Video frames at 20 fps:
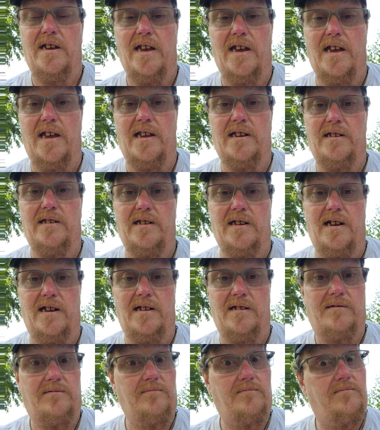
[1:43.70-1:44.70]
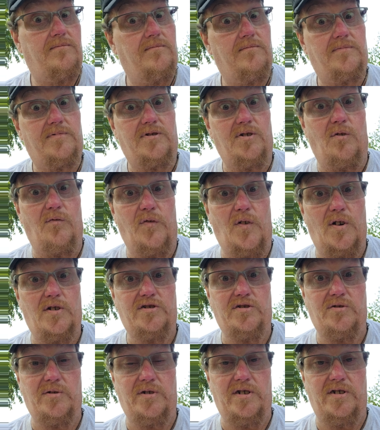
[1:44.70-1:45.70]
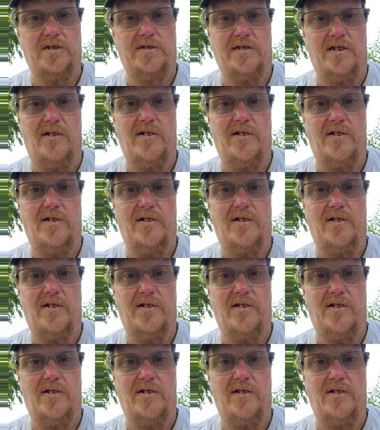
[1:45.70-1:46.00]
And so far so good.